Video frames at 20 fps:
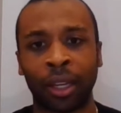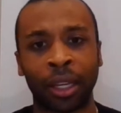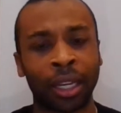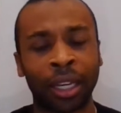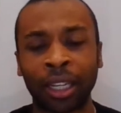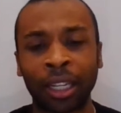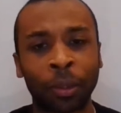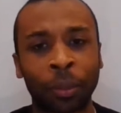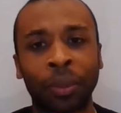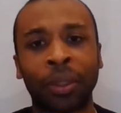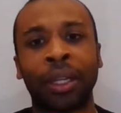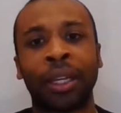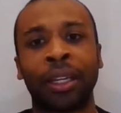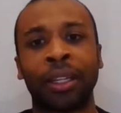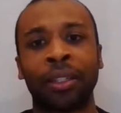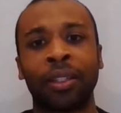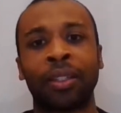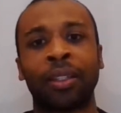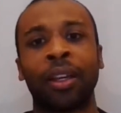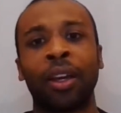any
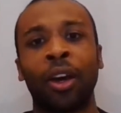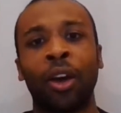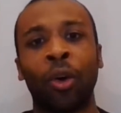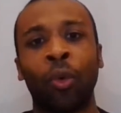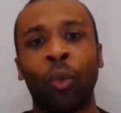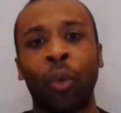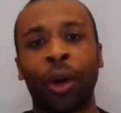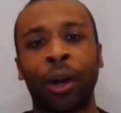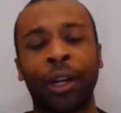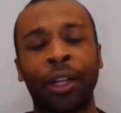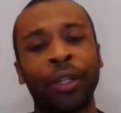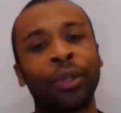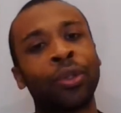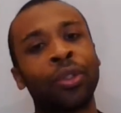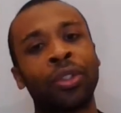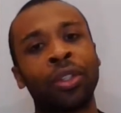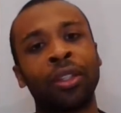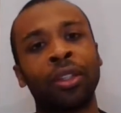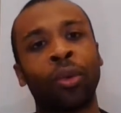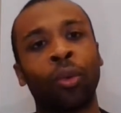place, where you
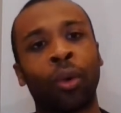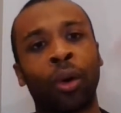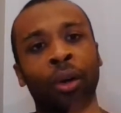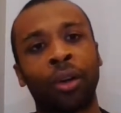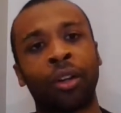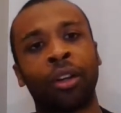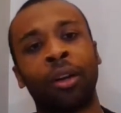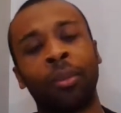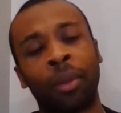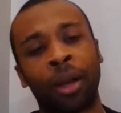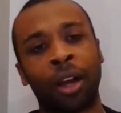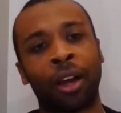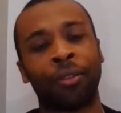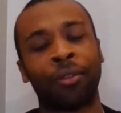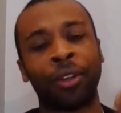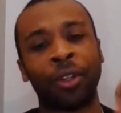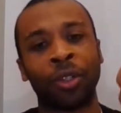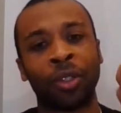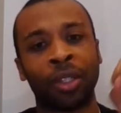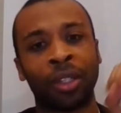see the water come off
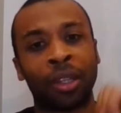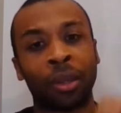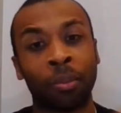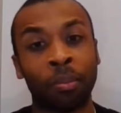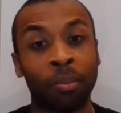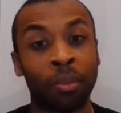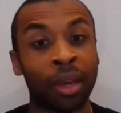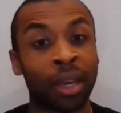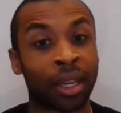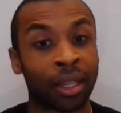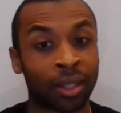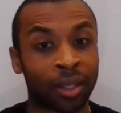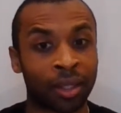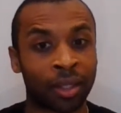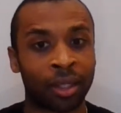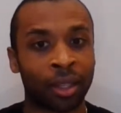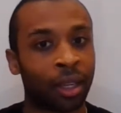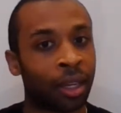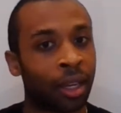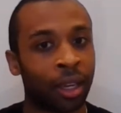and you see the mist.